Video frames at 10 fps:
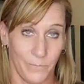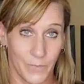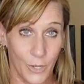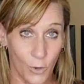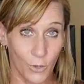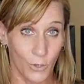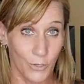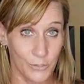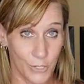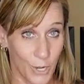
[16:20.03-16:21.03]
Go,
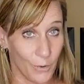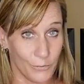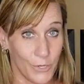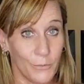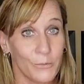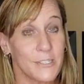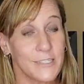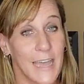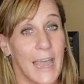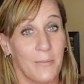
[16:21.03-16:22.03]
girls, go. Don't
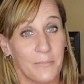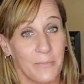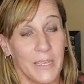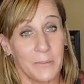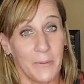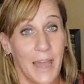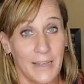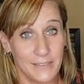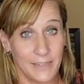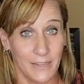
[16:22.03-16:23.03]
stop. Be
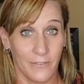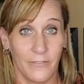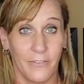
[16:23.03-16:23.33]
positive.